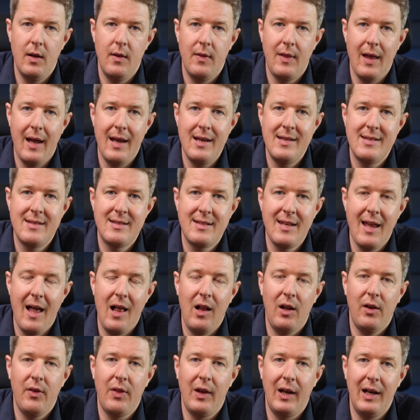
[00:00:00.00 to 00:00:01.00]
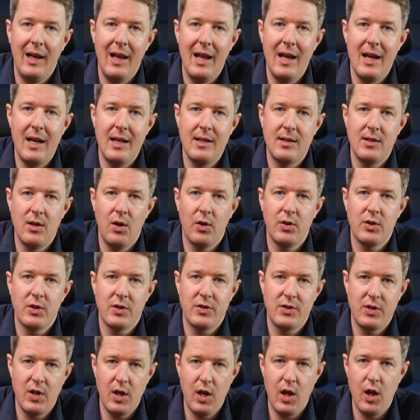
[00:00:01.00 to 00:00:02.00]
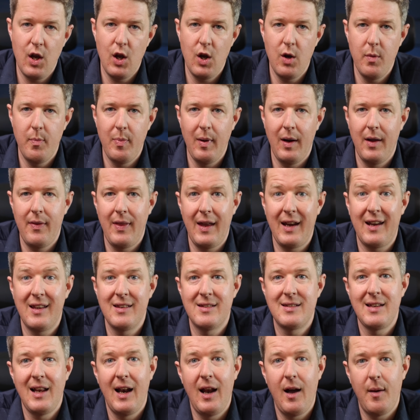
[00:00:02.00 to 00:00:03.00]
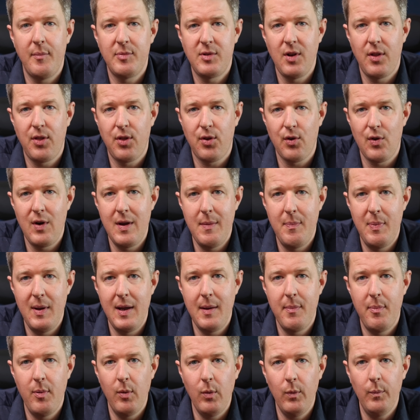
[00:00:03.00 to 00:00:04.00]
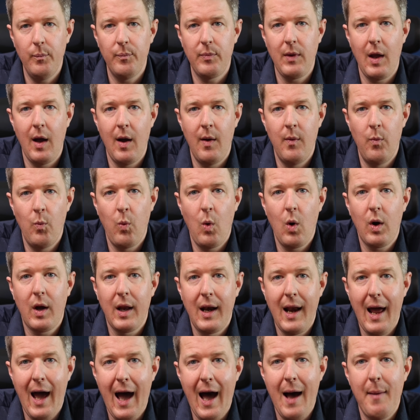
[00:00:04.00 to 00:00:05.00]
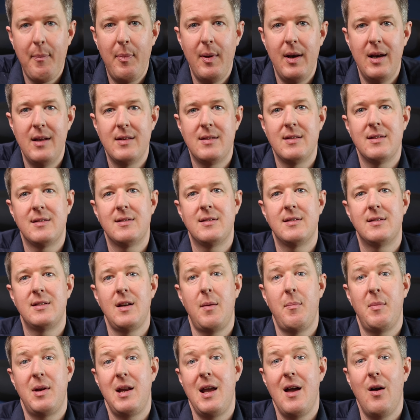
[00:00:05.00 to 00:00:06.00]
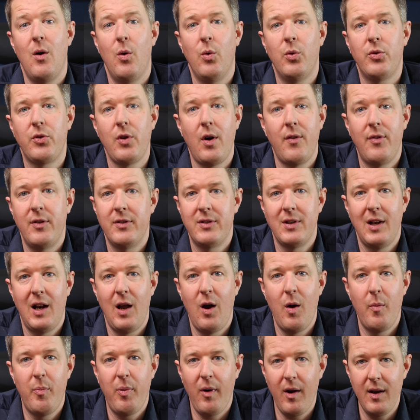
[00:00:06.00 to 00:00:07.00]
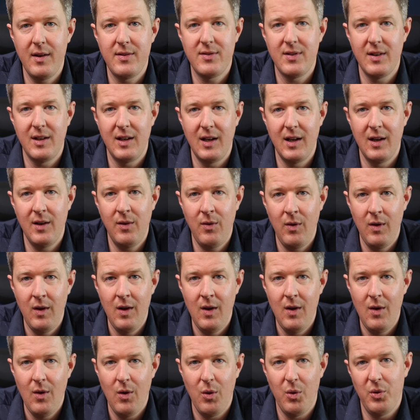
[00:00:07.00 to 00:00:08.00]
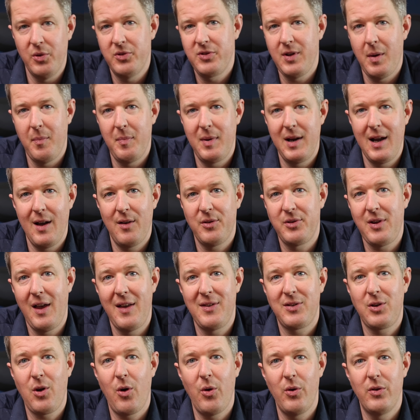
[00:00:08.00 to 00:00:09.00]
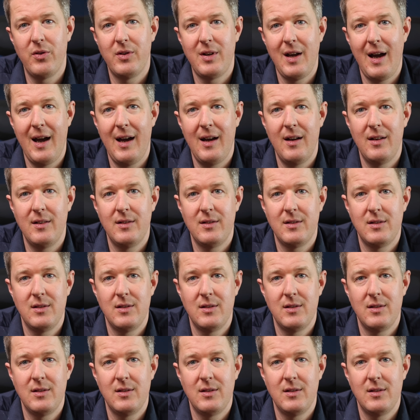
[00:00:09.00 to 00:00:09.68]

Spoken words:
they sell the lead not just to you, but they can sell it up to 3 people. And what can happen is somebody else offers a lower price than you, or somebody else has contact.